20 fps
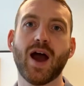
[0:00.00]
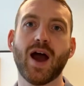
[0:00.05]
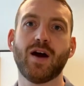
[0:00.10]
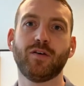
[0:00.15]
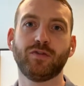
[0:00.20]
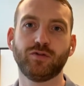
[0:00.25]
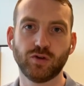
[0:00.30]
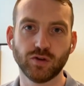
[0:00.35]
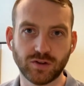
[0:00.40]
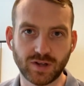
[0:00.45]

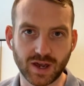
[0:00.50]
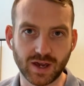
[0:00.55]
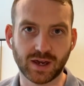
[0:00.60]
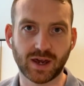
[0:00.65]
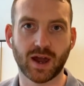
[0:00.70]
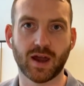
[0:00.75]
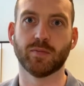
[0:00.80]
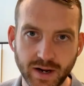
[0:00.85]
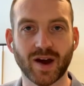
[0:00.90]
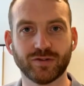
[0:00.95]
have to take
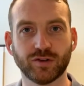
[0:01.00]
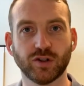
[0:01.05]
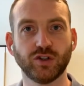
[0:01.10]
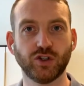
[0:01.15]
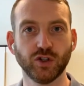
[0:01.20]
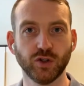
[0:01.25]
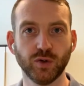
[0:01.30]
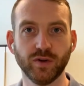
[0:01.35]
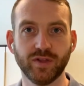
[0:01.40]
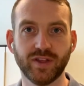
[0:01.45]
care, we have
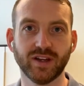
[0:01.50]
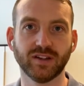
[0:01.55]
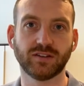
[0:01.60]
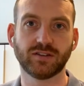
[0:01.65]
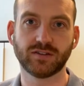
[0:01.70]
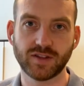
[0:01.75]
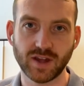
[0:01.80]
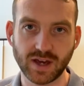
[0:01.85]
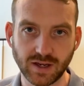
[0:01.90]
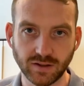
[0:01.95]
to do
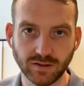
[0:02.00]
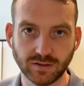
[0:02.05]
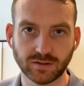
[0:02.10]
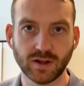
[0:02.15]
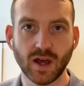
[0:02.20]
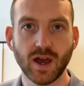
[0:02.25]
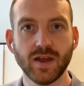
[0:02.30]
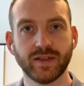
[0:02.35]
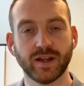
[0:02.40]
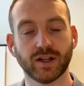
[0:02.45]
these
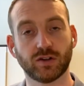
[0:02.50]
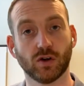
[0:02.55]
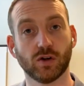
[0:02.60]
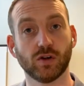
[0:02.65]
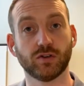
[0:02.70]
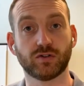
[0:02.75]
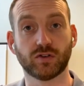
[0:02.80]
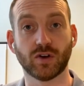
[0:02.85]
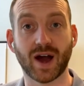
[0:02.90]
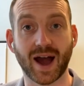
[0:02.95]
things that
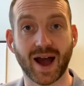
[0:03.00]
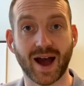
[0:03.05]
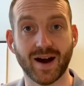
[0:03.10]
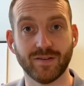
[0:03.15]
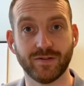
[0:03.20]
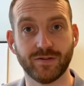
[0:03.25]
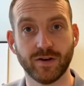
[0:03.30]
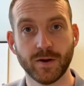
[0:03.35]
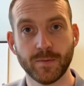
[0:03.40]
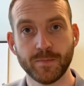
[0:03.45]
also
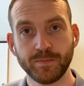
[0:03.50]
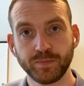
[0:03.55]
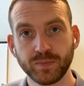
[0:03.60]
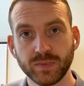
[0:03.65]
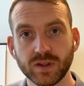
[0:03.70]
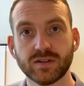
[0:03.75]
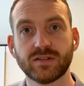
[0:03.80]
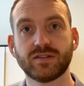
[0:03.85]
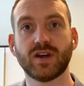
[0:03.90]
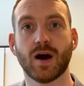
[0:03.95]
have
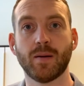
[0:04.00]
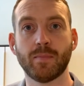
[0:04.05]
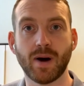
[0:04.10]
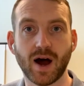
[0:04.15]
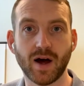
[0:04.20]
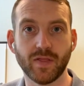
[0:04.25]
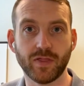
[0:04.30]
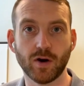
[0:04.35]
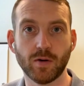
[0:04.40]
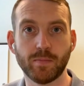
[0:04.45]

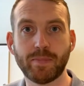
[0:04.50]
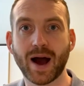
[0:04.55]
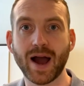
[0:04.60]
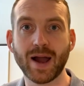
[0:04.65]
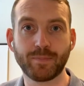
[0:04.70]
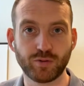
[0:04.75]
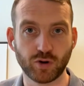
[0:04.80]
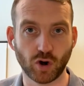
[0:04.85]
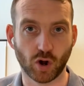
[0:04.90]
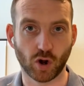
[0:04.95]
some other
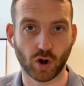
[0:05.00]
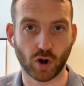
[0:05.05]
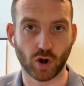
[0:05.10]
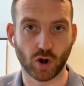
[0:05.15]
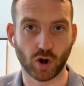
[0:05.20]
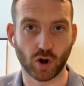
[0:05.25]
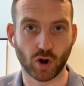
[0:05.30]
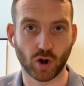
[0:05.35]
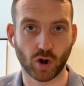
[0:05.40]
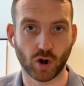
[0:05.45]

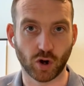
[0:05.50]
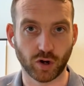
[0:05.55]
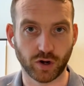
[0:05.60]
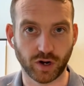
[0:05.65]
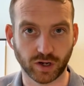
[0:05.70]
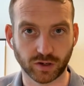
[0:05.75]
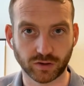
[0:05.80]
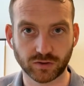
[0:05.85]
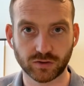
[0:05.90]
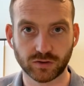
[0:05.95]

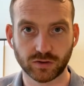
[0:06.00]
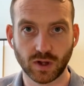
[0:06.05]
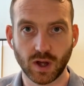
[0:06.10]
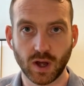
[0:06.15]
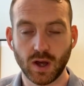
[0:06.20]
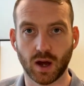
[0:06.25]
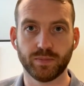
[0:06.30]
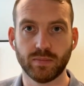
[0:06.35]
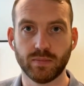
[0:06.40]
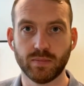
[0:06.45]
byproducts,
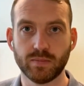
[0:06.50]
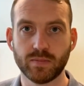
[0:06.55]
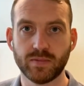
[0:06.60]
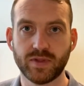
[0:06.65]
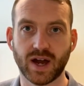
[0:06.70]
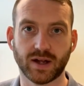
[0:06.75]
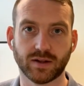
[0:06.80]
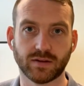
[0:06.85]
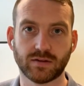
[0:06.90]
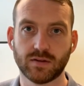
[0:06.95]

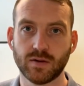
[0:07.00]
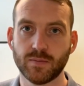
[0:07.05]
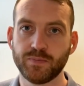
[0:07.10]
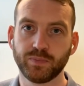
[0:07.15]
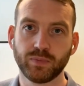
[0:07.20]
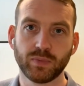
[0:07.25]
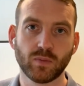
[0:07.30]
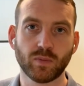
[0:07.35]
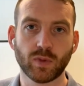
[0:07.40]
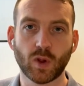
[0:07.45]
that,
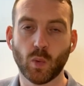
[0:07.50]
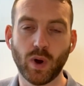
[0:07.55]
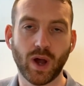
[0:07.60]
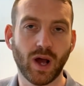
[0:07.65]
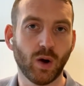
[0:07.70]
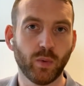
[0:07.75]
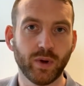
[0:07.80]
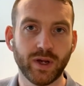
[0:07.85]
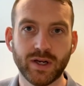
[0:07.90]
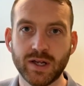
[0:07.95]

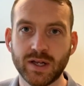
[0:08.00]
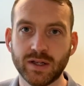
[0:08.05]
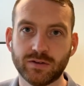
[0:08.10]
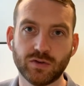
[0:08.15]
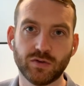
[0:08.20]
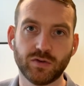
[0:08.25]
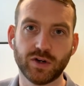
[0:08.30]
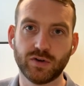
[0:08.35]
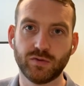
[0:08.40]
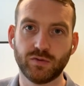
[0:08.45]
well, we
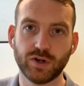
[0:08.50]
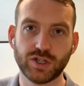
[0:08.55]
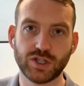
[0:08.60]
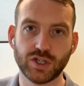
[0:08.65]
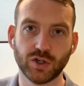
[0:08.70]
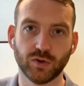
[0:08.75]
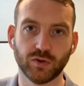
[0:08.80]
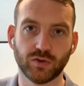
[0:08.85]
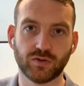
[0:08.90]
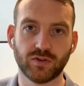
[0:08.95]
need to
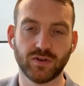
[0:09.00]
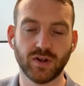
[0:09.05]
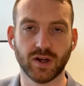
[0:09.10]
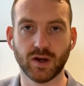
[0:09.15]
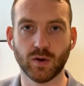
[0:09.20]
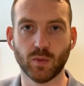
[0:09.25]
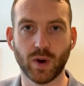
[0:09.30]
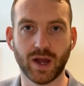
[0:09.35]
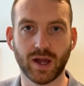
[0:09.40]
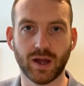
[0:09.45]
reduce
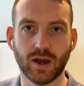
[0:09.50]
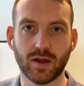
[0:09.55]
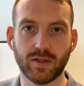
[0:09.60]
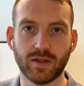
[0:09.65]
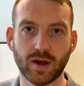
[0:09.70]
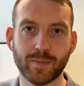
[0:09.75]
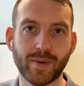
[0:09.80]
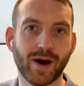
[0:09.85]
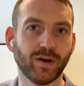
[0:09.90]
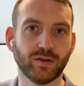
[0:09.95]

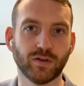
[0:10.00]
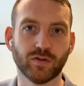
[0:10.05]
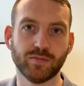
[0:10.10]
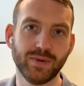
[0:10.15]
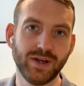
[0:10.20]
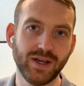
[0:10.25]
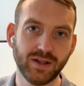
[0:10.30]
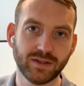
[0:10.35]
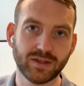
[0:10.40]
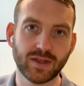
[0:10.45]
the amount
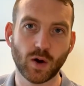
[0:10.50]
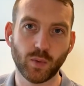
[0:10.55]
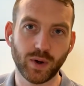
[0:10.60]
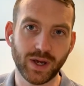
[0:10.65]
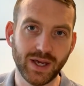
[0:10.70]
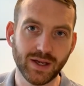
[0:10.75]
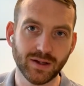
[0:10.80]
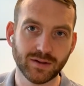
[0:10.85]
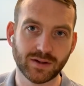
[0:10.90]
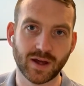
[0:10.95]
of meat
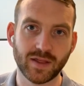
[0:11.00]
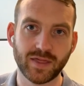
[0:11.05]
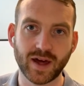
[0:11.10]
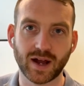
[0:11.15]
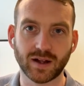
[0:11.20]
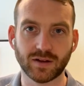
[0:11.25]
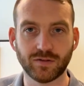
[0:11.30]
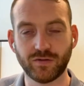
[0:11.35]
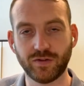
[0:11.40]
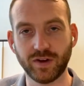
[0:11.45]
that we eat, and
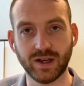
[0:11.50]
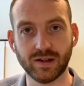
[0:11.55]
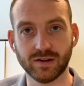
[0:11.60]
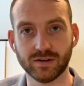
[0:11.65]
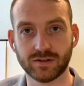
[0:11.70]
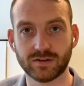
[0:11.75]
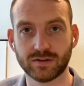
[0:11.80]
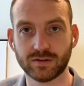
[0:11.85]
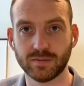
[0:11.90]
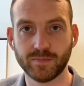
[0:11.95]
that
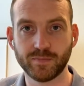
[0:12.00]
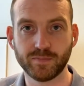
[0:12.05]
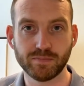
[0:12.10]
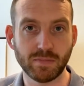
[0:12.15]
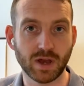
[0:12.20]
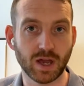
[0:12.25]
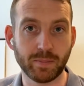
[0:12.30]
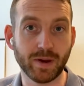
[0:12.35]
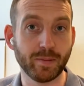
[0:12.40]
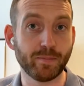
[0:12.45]
feels
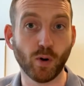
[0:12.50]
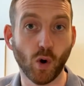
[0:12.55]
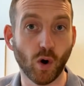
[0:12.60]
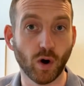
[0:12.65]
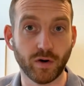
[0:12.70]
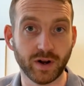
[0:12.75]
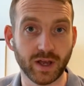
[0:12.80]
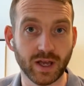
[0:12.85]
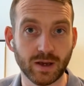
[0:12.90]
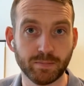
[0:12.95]
maybe
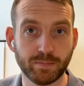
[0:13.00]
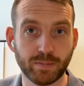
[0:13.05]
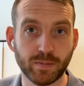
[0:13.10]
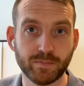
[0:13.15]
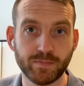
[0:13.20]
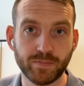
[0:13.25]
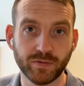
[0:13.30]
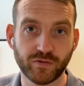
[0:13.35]
boring